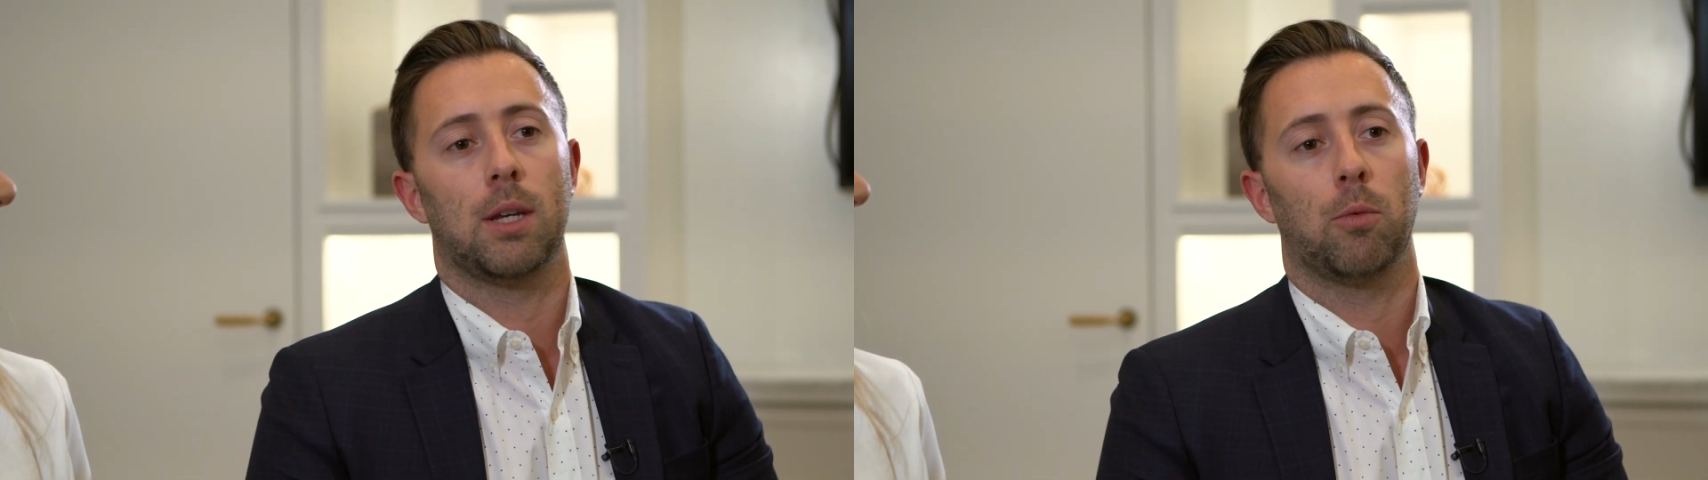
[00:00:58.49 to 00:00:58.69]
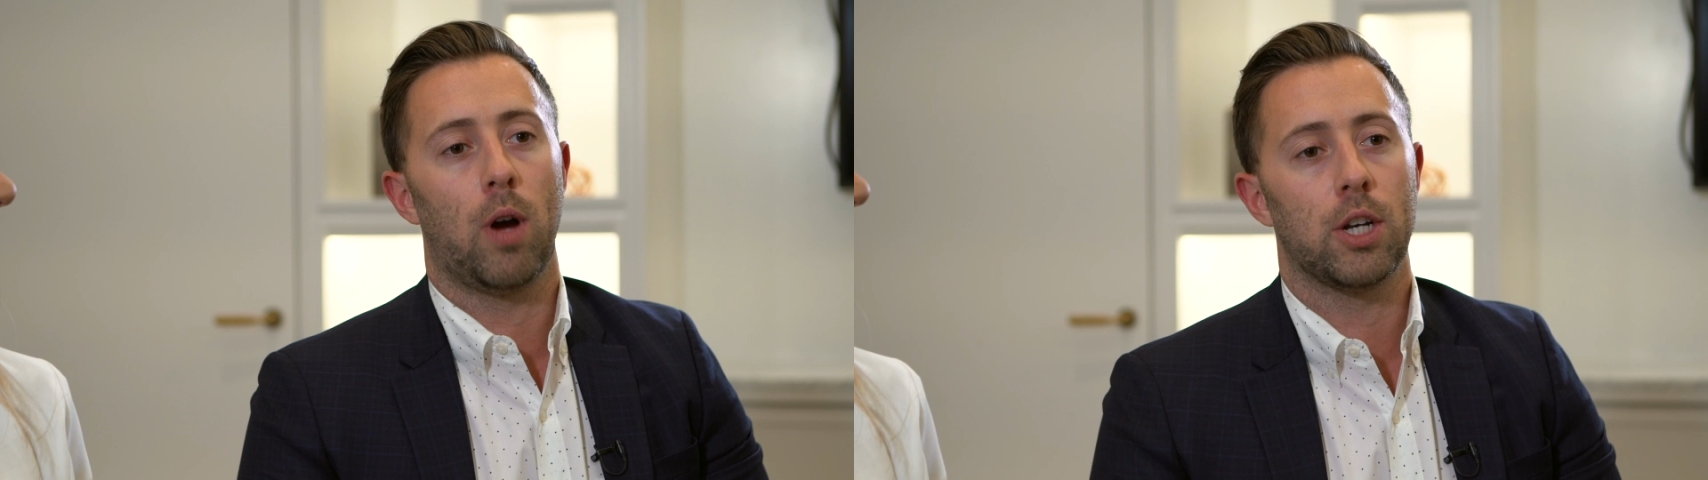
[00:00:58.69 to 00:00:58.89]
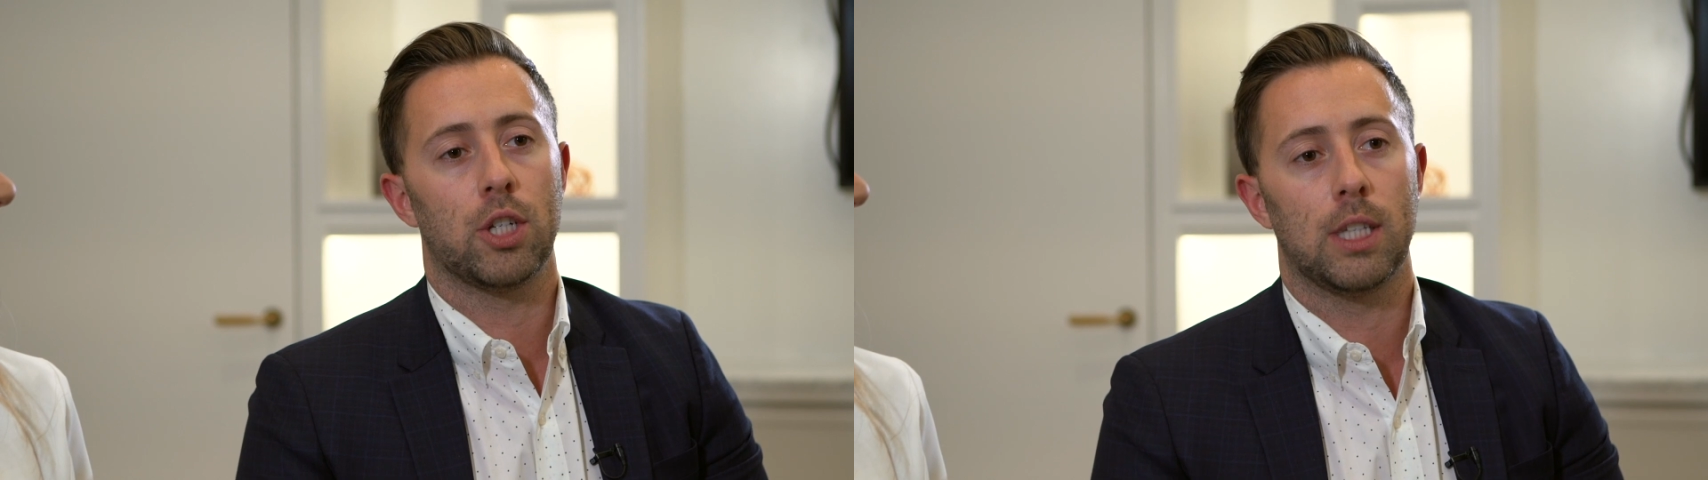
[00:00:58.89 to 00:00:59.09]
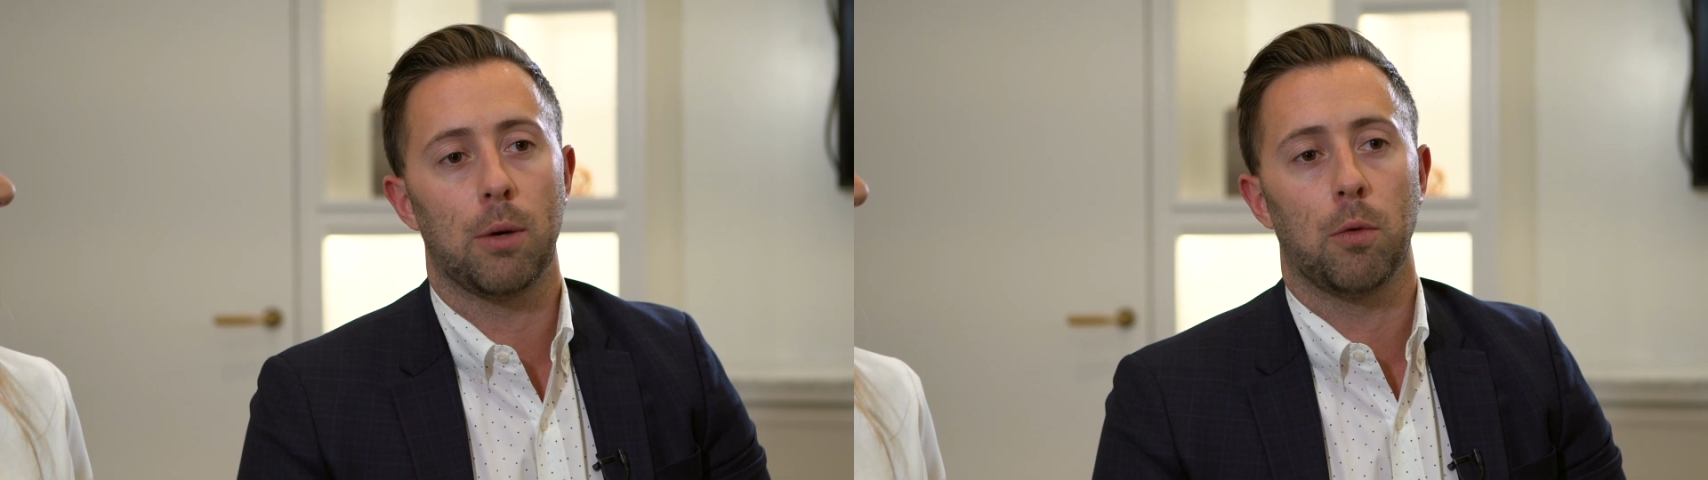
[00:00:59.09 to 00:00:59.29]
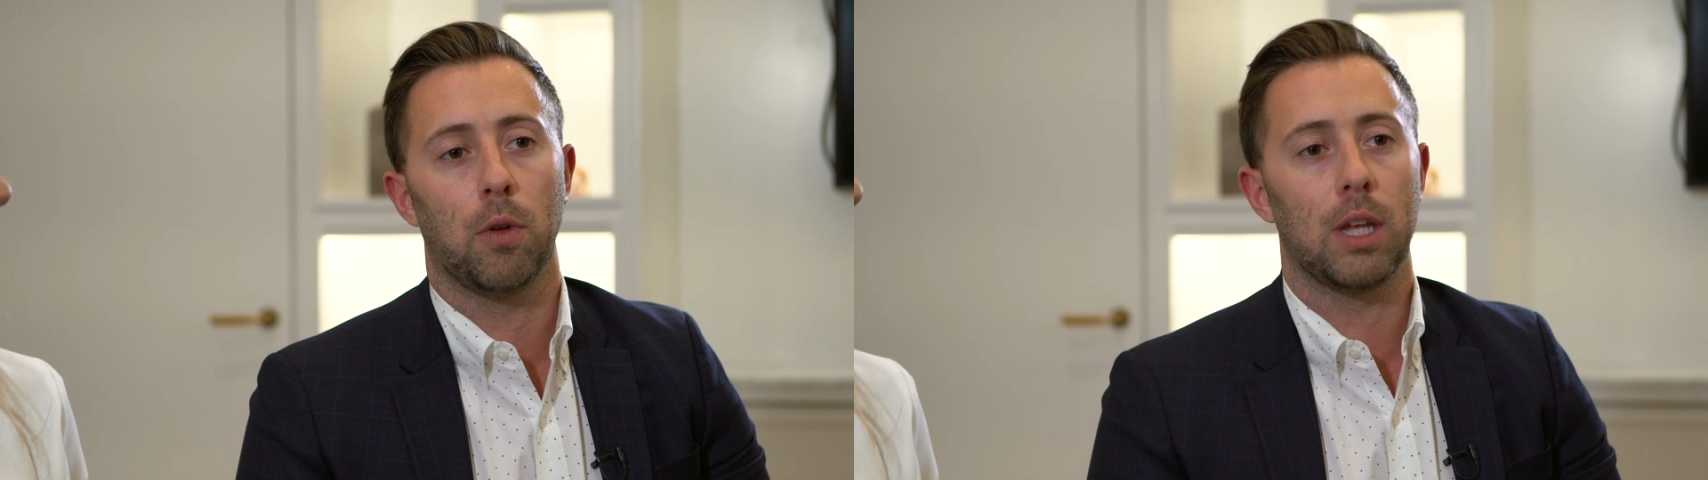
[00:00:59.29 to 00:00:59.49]
some questions
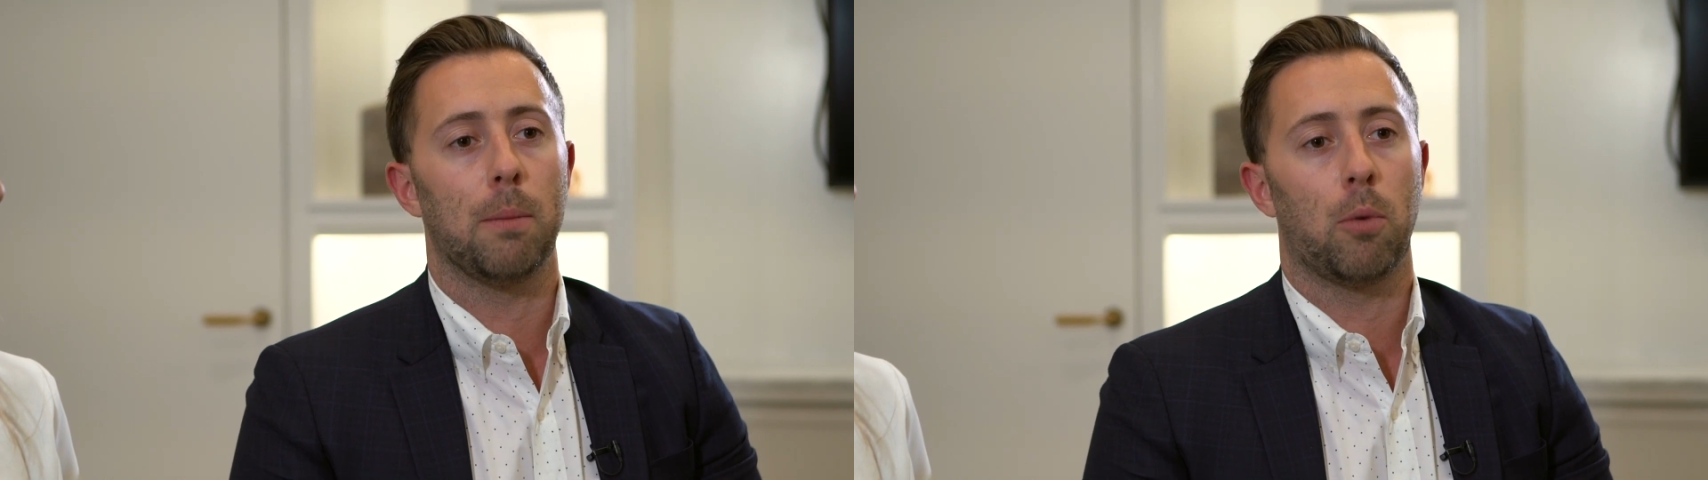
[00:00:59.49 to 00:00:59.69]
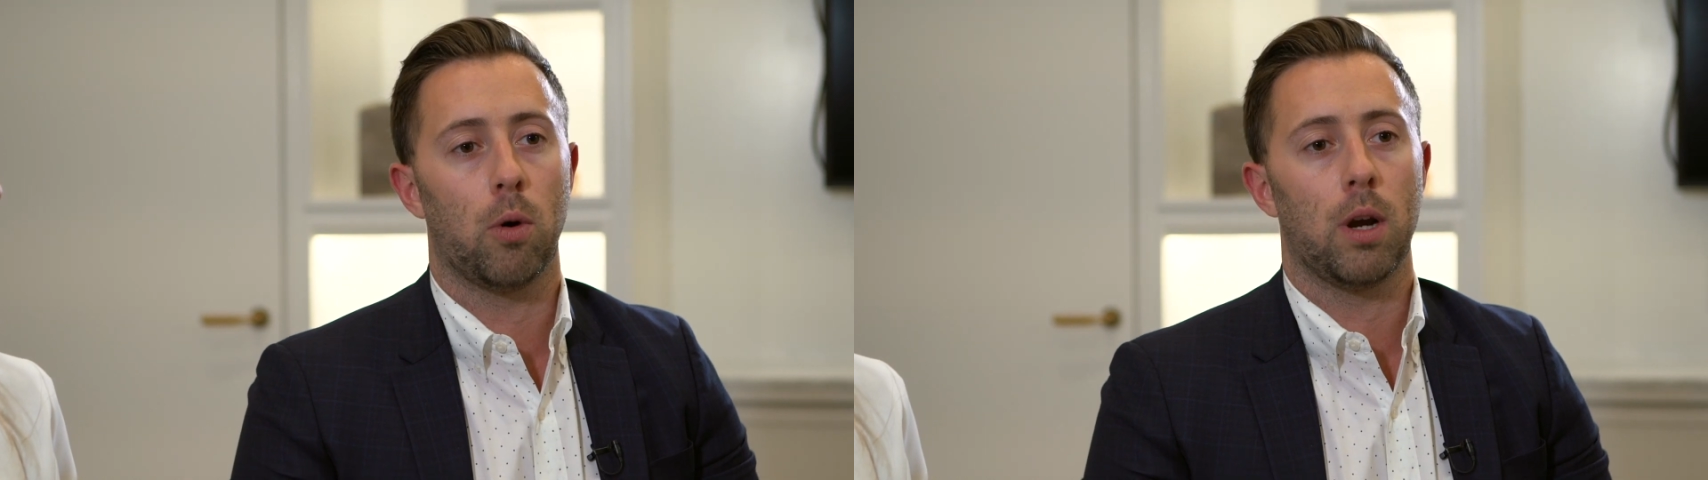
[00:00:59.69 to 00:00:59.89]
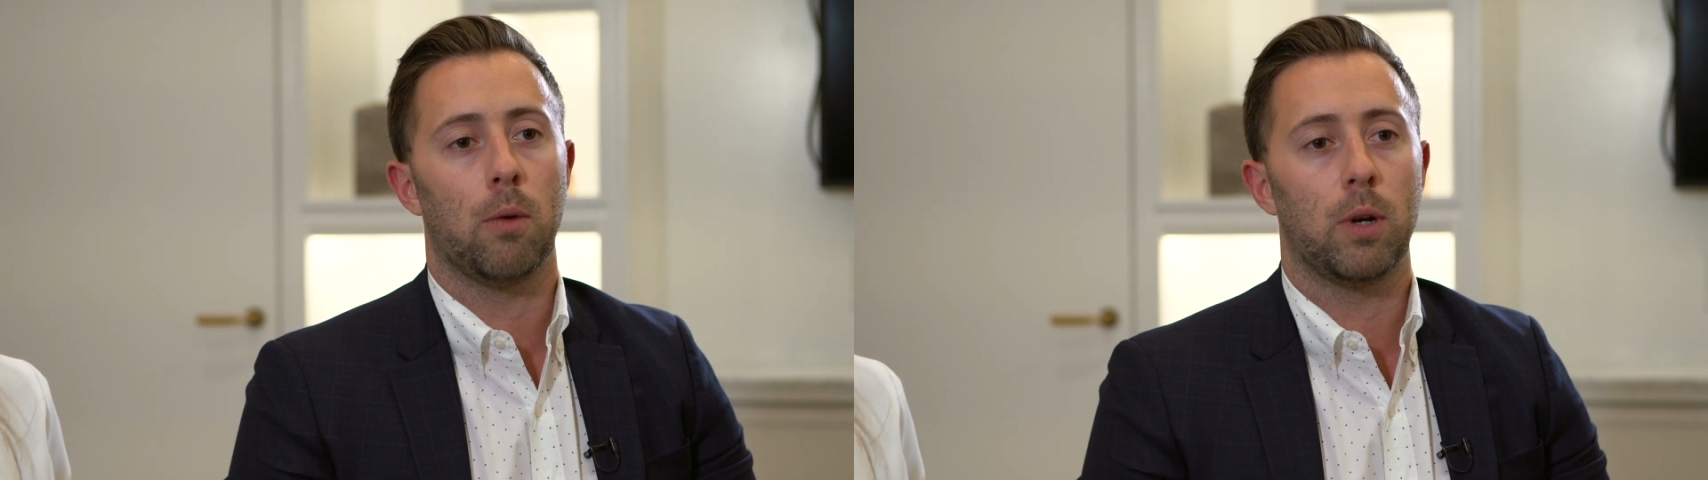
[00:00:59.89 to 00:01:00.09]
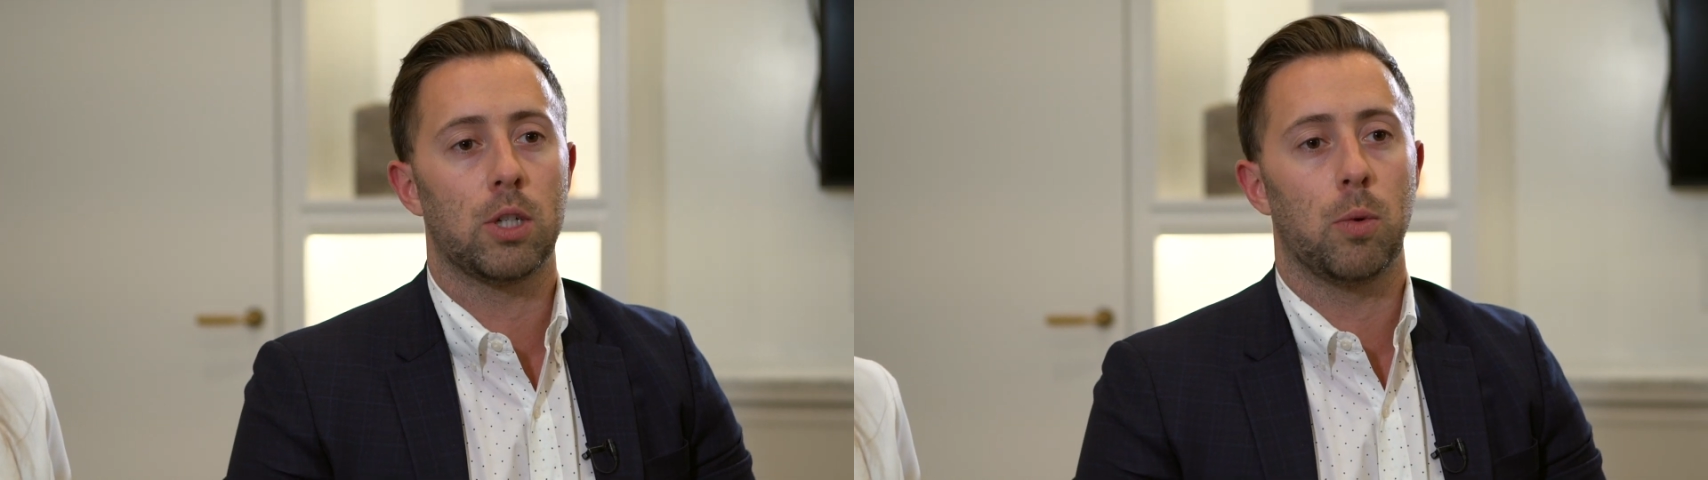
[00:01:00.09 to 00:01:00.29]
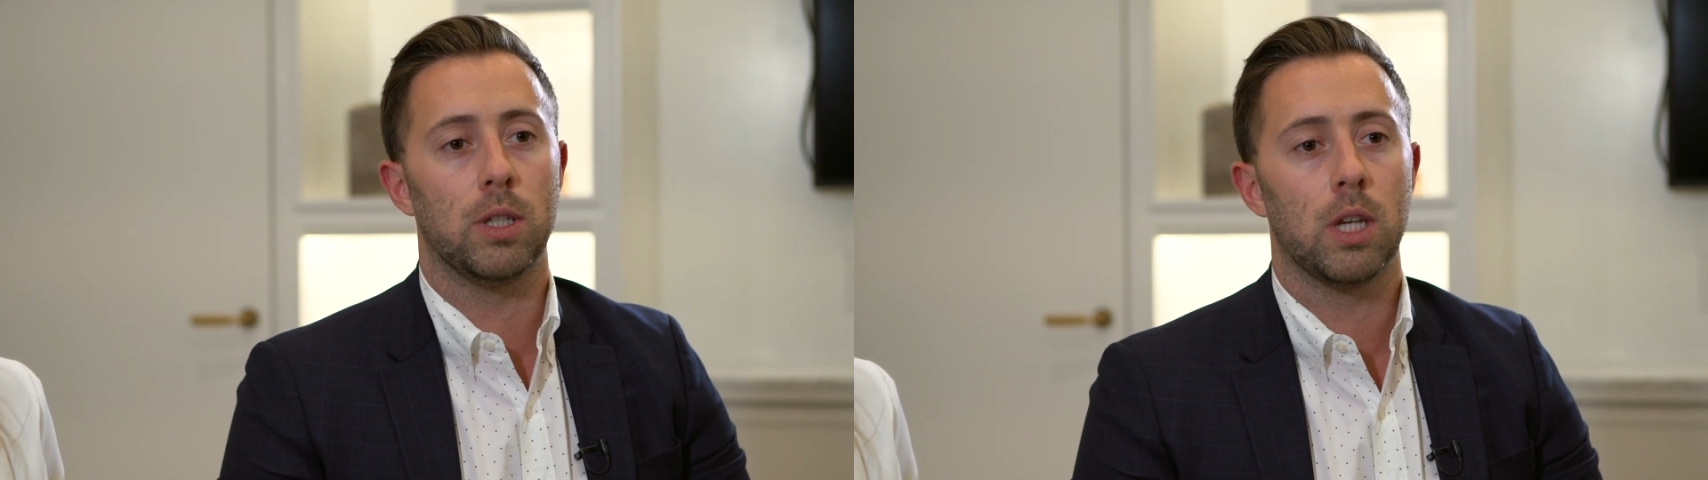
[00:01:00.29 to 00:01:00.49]
that were really important,
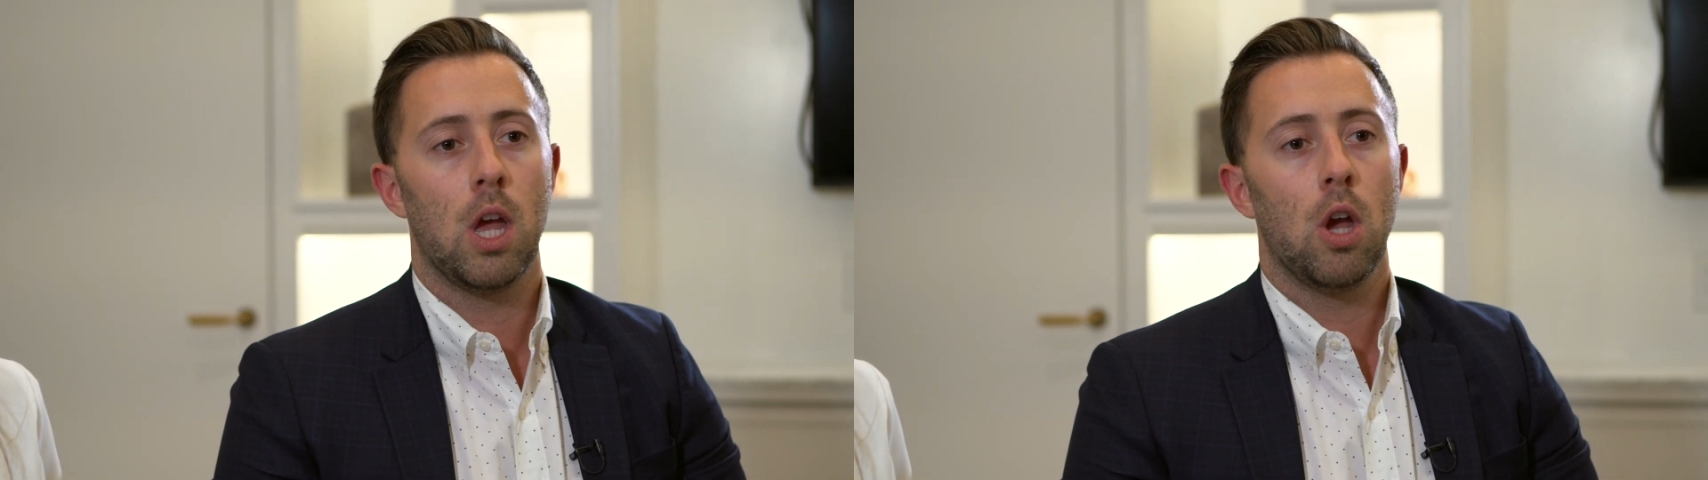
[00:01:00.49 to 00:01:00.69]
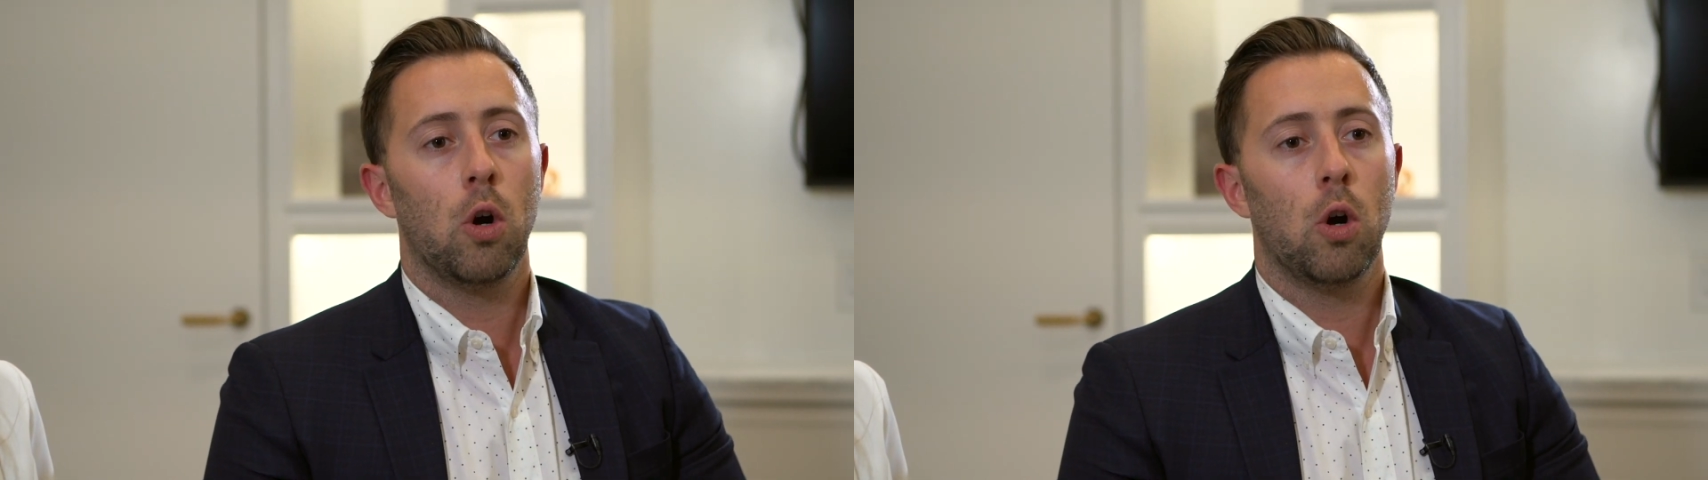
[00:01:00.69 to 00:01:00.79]
which was